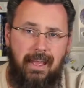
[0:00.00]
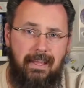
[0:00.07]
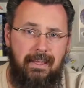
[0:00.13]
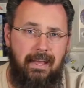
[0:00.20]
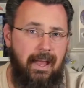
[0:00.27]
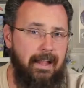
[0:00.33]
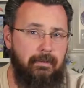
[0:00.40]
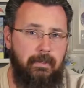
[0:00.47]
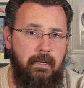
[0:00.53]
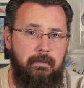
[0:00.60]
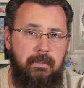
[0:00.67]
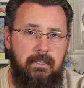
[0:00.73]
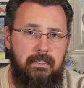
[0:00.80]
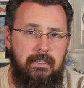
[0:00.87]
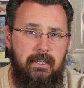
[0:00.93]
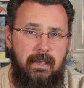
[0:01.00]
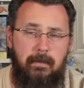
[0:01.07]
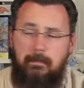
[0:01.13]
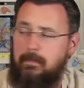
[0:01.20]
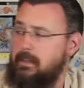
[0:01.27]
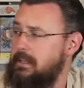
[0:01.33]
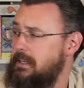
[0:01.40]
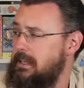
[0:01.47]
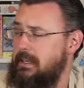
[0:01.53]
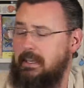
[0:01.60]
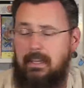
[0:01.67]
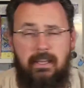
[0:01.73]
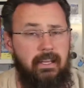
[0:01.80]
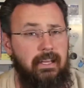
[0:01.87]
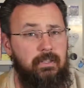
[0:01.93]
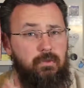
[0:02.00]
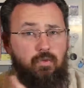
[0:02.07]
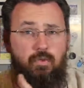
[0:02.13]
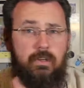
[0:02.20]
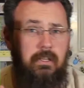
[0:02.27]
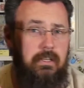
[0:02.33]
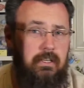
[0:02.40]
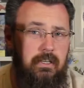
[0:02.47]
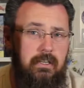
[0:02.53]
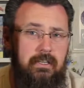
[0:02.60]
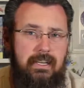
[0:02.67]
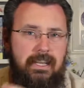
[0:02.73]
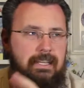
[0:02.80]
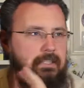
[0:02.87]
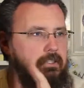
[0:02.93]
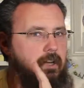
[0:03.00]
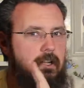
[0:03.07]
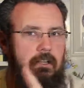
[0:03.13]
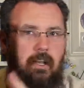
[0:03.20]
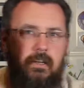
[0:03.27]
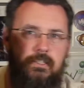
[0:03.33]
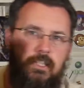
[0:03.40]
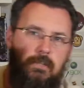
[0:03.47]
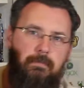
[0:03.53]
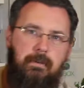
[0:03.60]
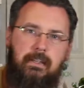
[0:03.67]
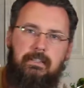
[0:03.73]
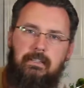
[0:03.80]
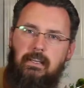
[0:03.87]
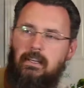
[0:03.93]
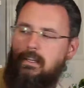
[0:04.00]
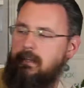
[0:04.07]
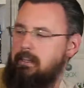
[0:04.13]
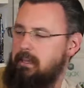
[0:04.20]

I highly recommend this game. It's really good. It's got a lot of suspense in it.